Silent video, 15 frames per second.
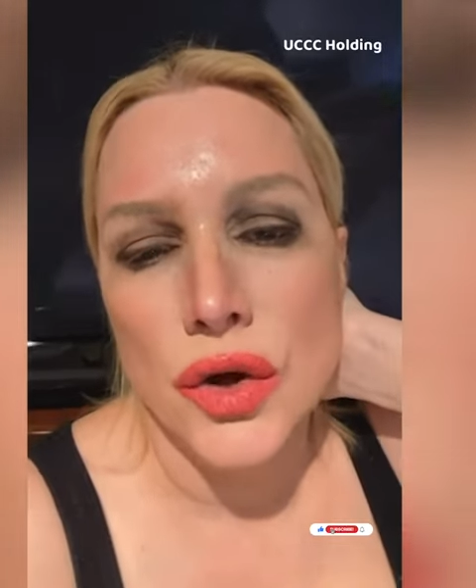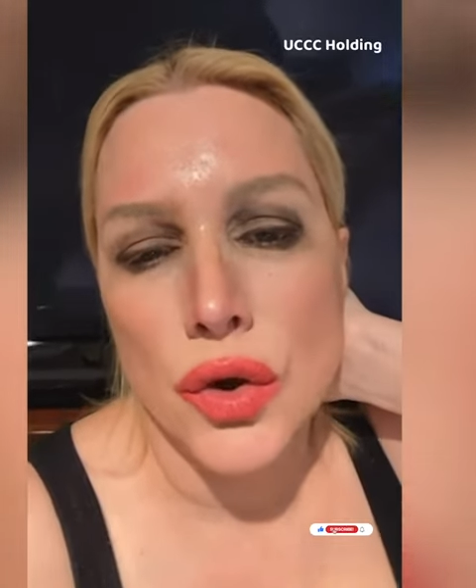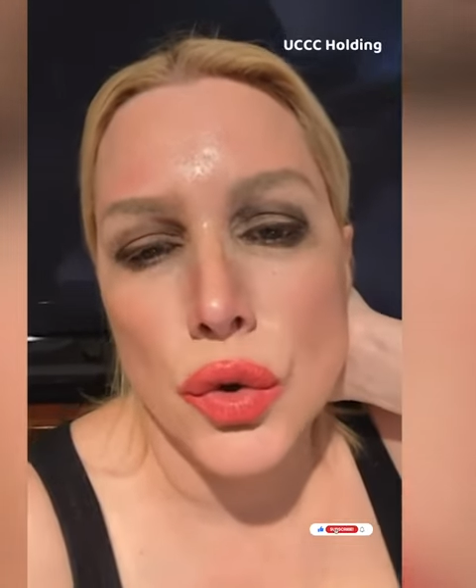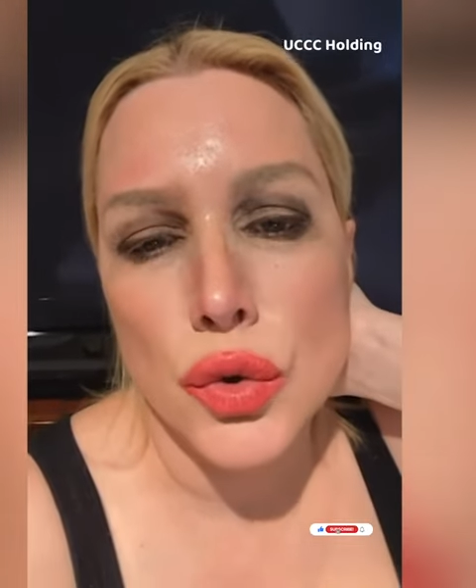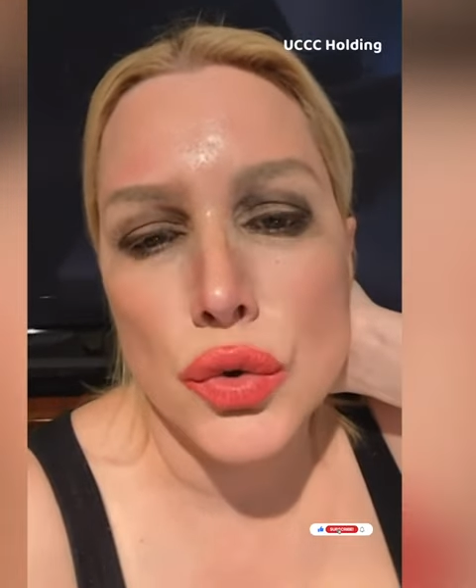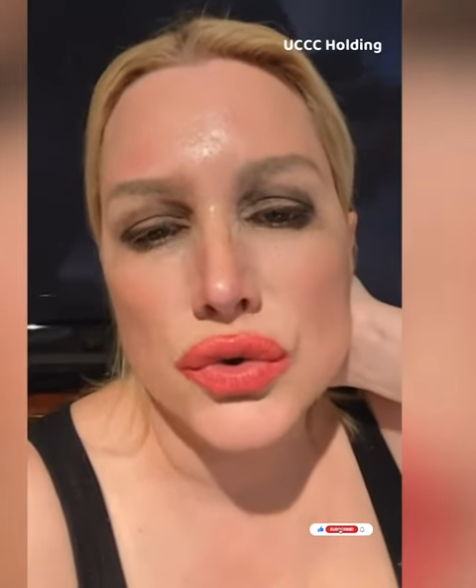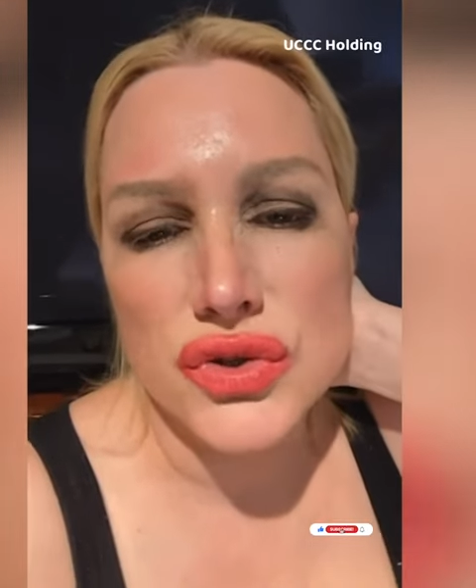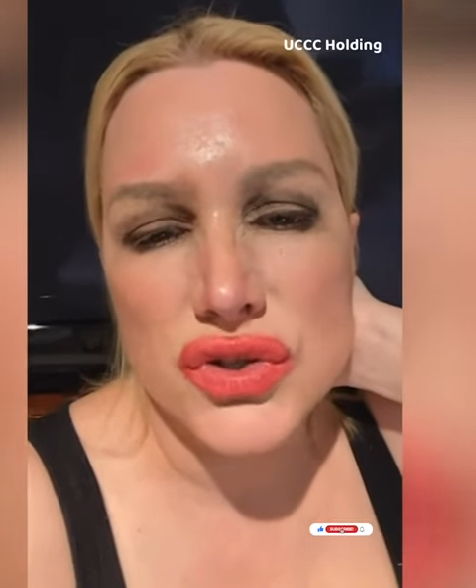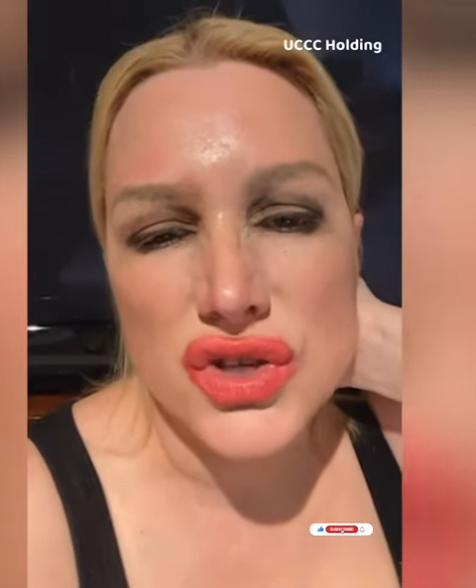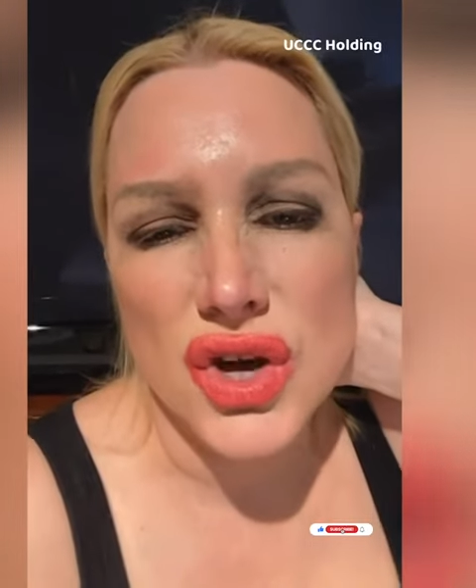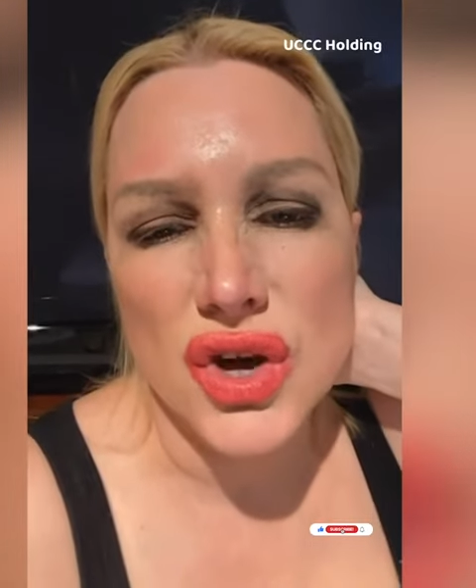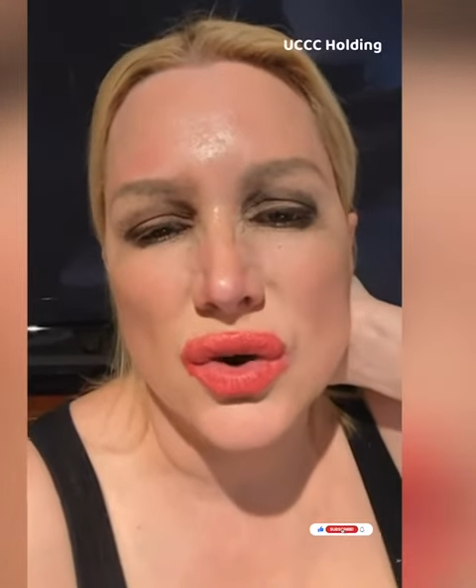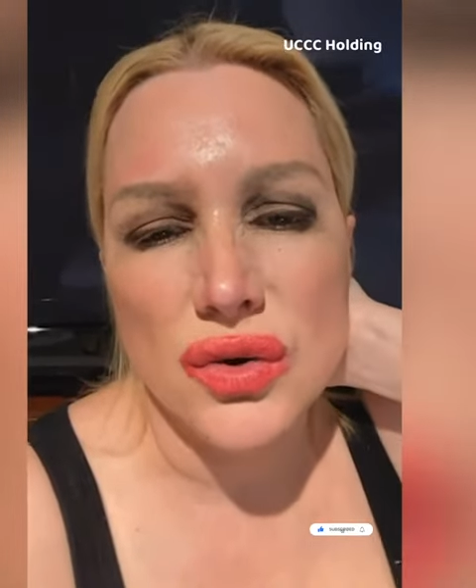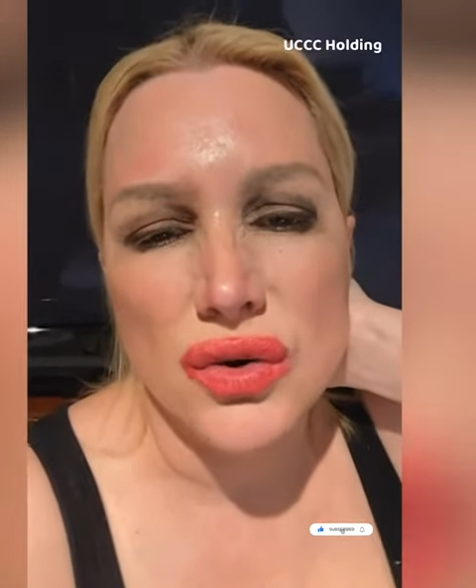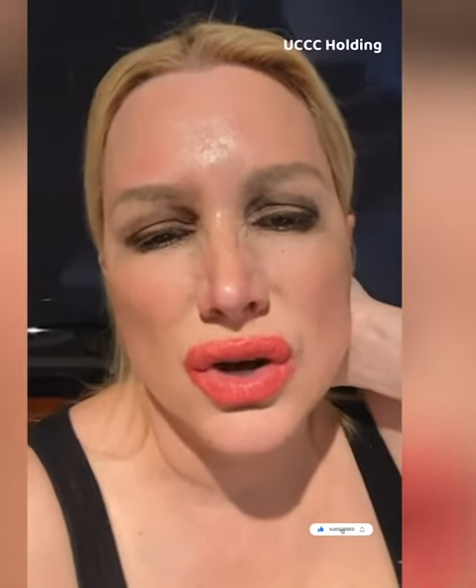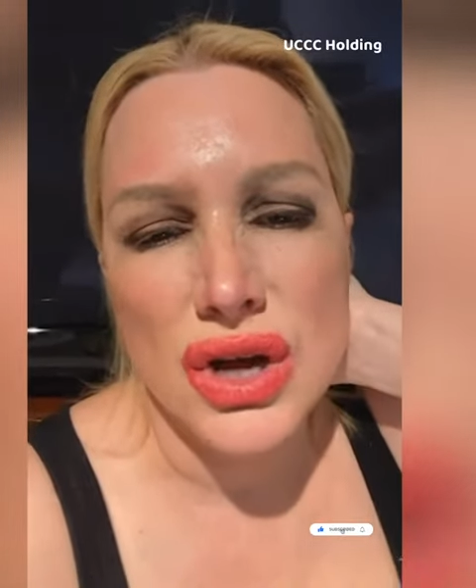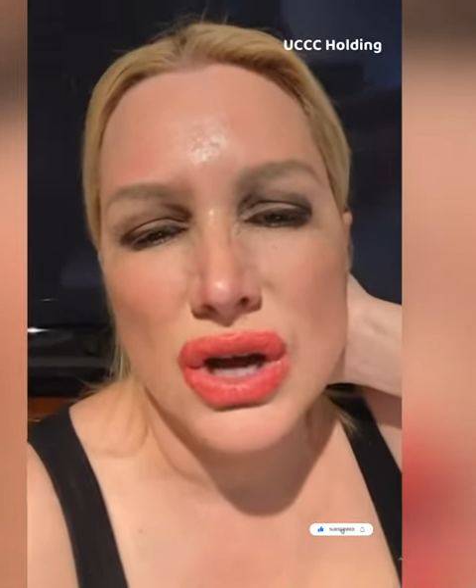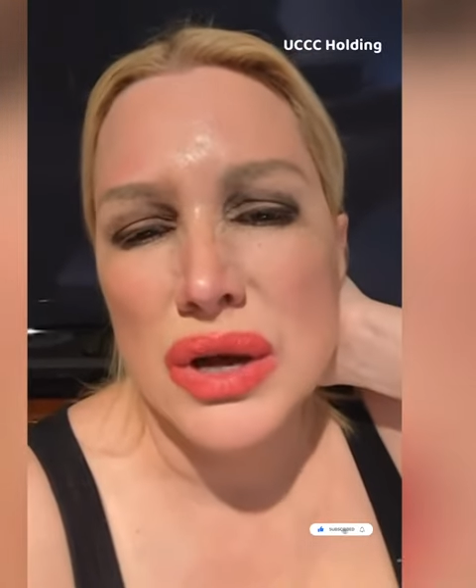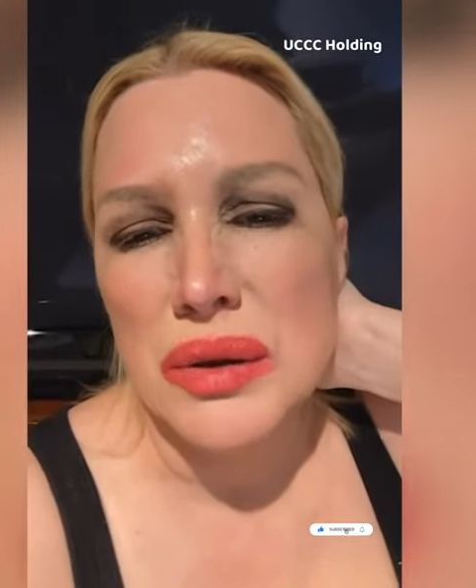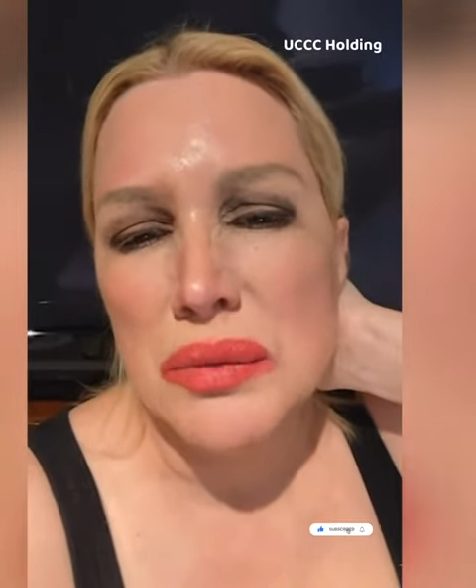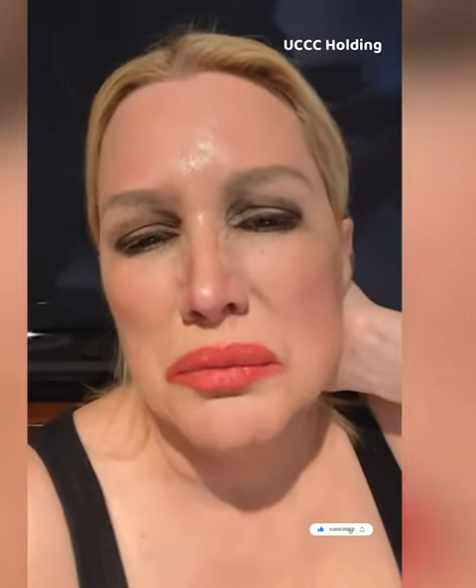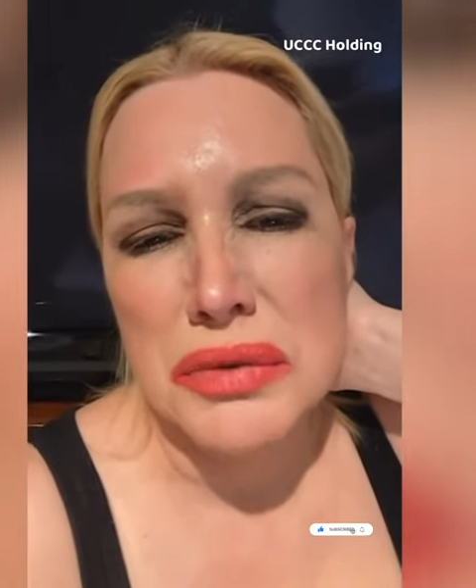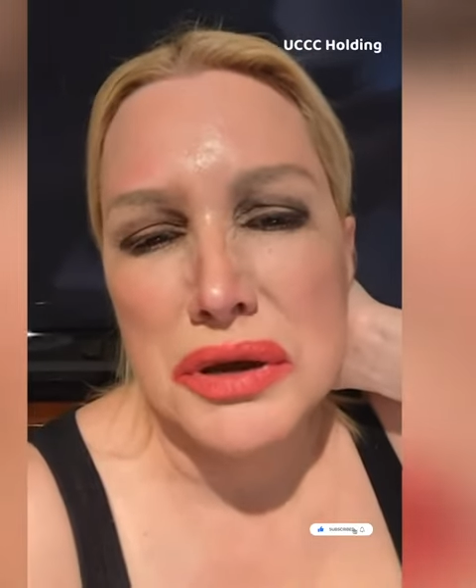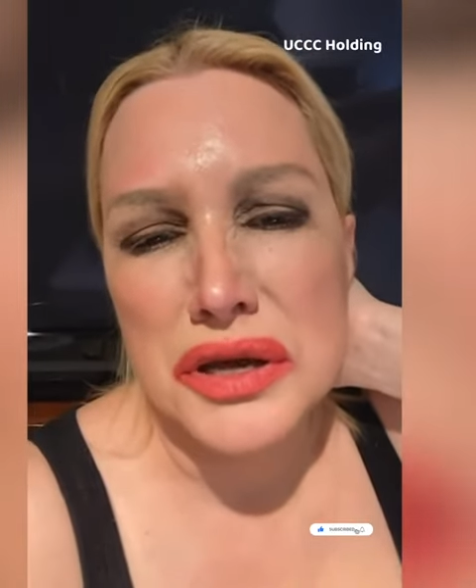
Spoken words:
Also, my